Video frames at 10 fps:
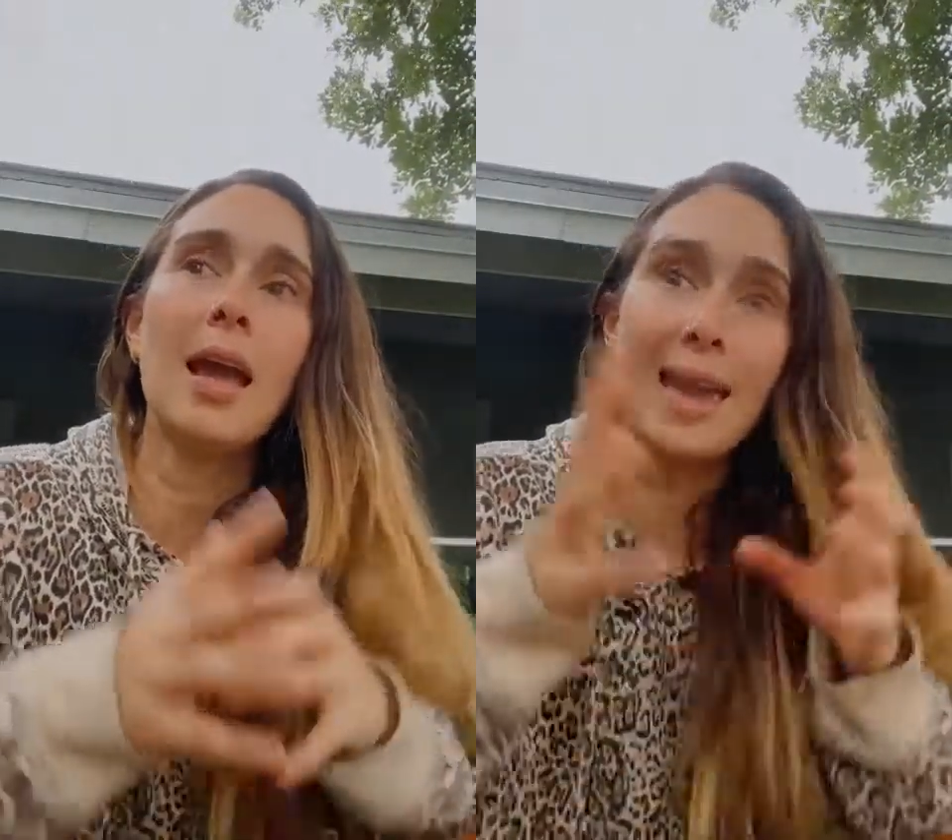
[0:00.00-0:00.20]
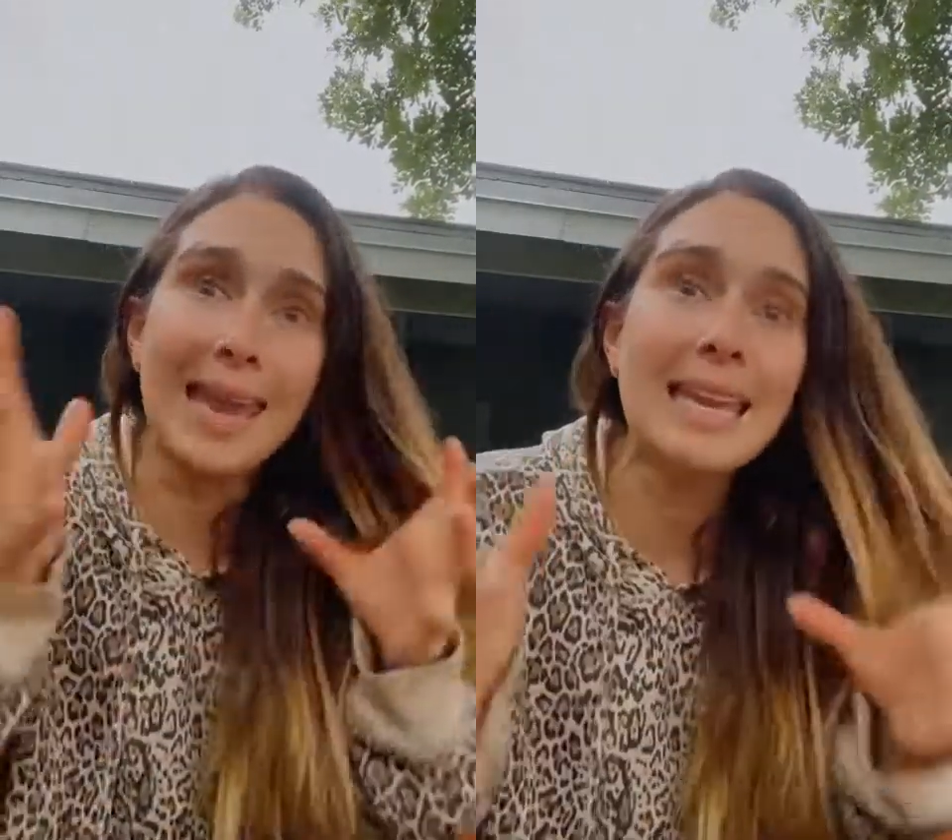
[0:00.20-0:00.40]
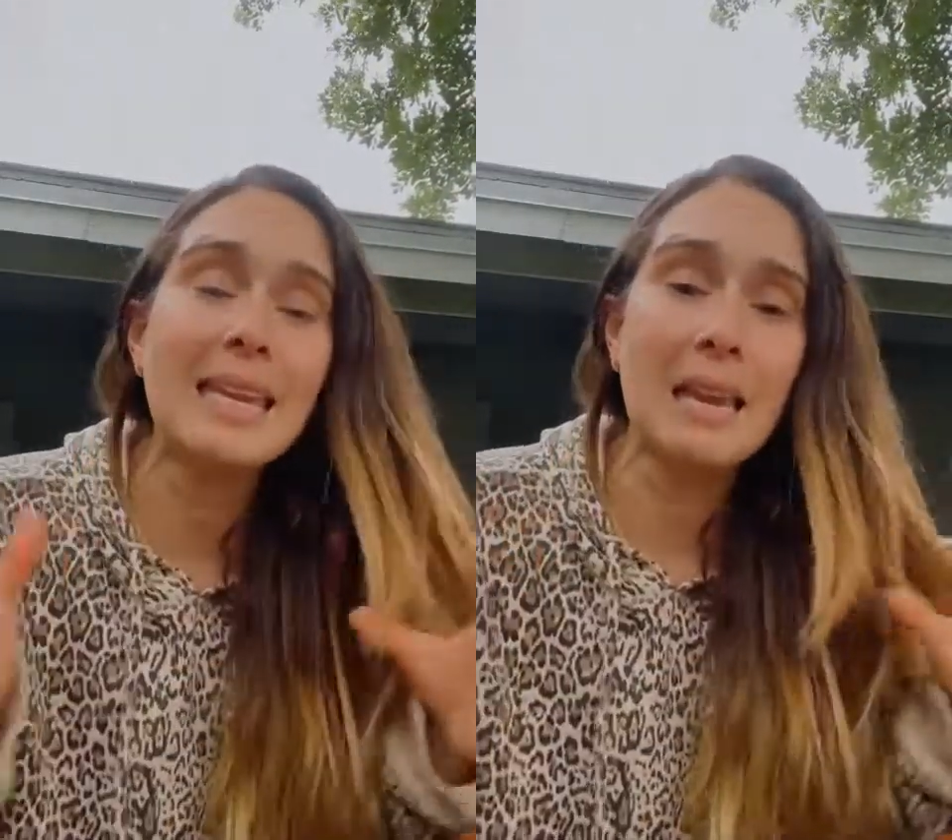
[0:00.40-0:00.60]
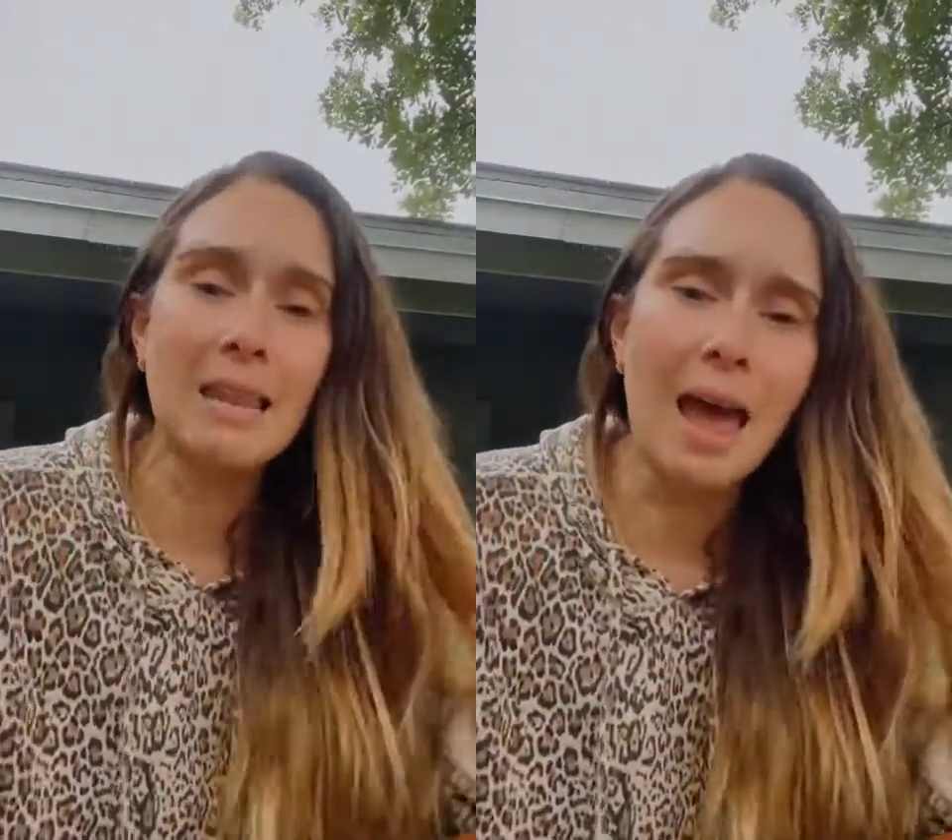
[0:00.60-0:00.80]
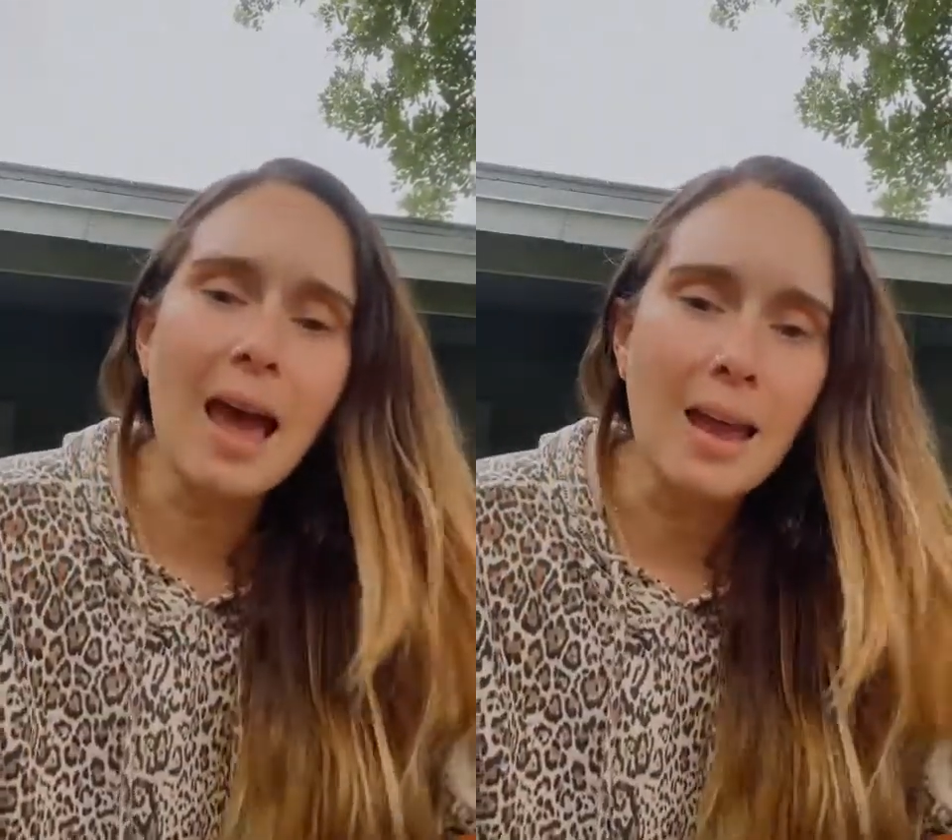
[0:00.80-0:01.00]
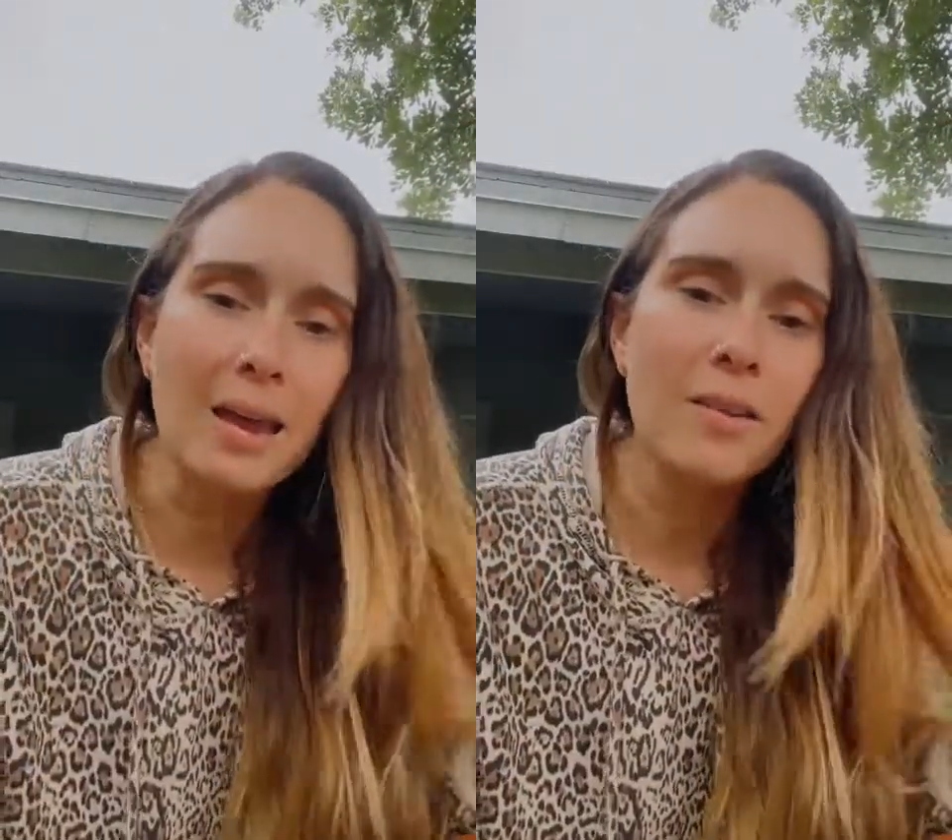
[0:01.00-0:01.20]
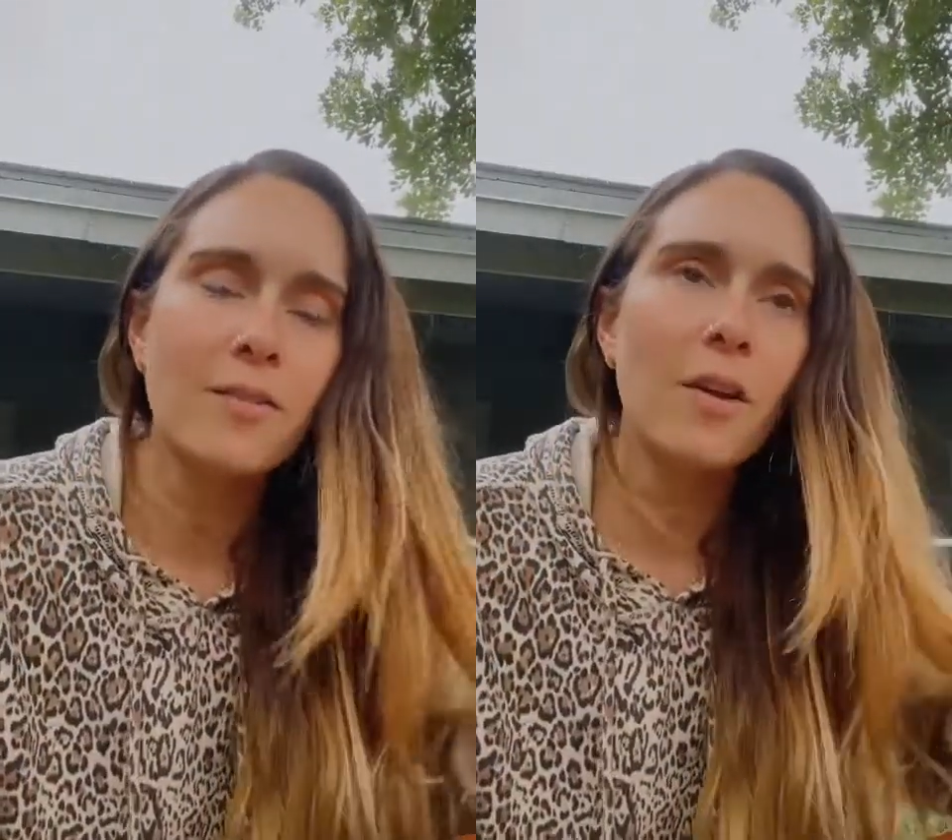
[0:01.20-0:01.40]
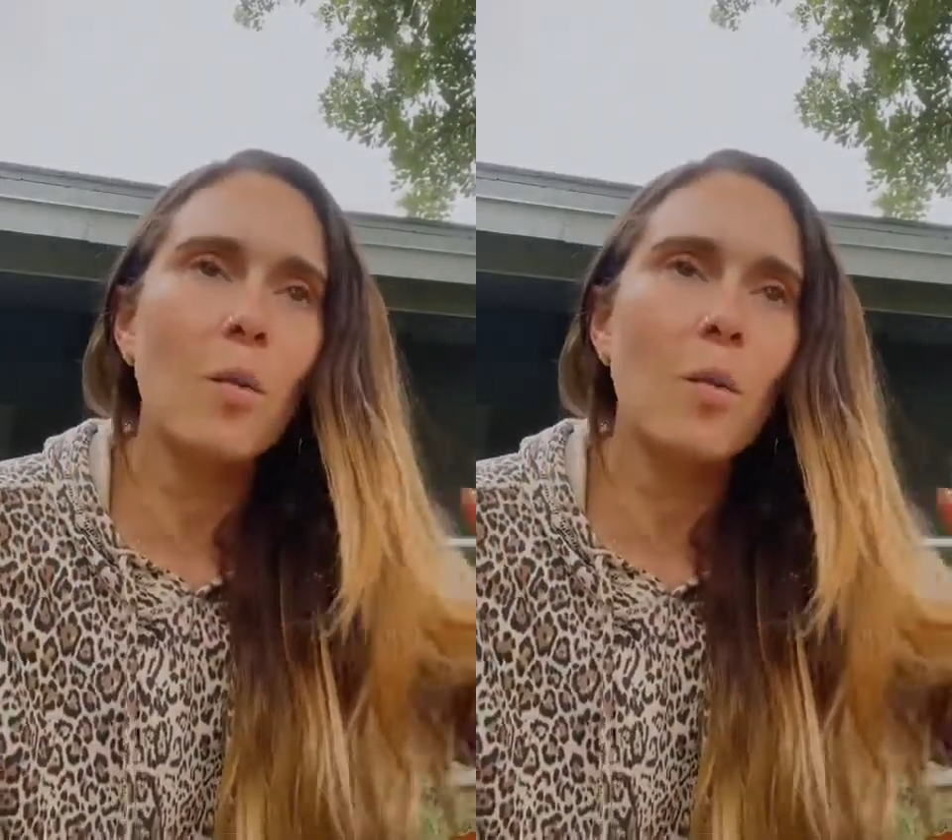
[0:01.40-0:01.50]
in life,